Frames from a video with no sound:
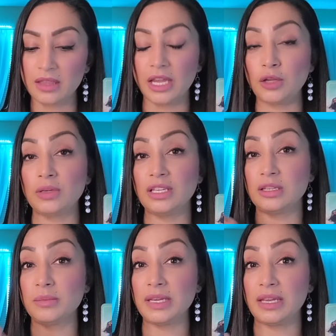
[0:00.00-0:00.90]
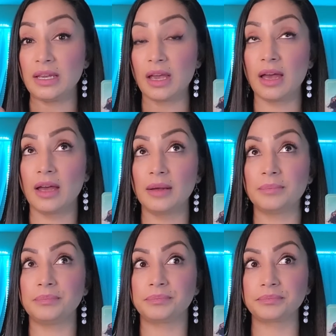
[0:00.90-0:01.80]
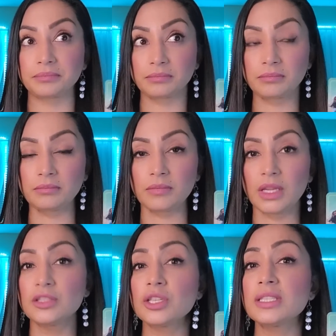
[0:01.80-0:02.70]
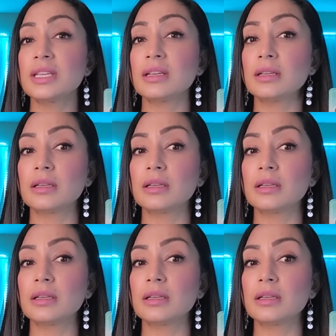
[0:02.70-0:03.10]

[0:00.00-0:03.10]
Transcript: That you need to be, um, just